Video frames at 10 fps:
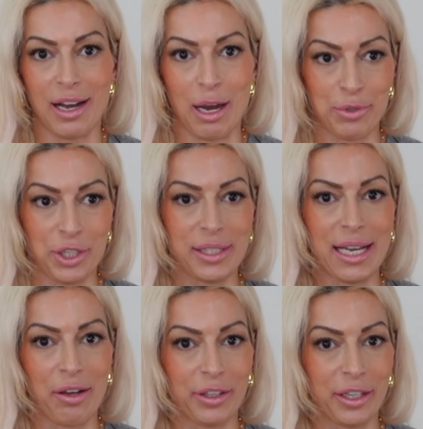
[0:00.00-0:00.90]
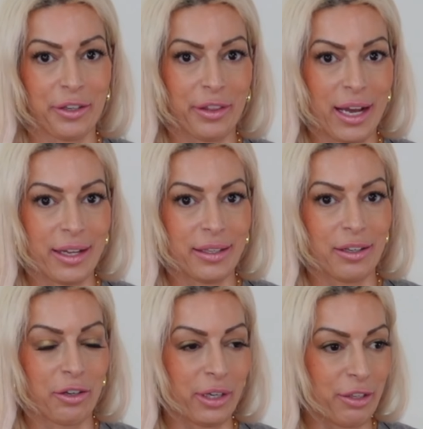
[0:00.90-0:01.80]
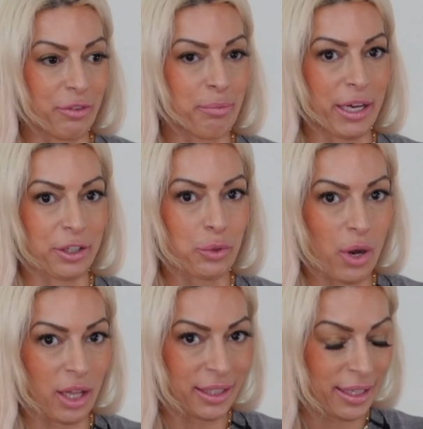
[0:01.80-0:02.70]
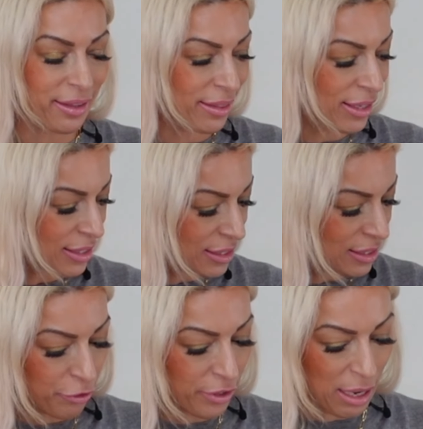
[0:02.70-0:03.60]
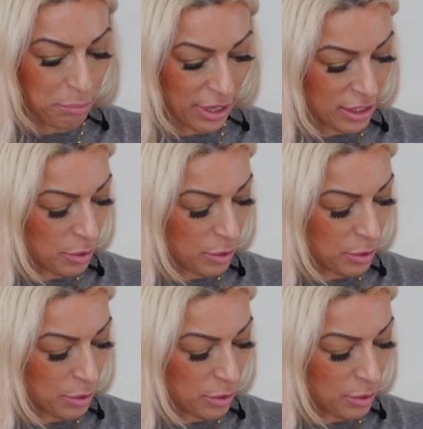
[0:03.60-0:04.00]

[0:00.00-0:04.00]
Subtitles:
options out there that are even better quality than this for that price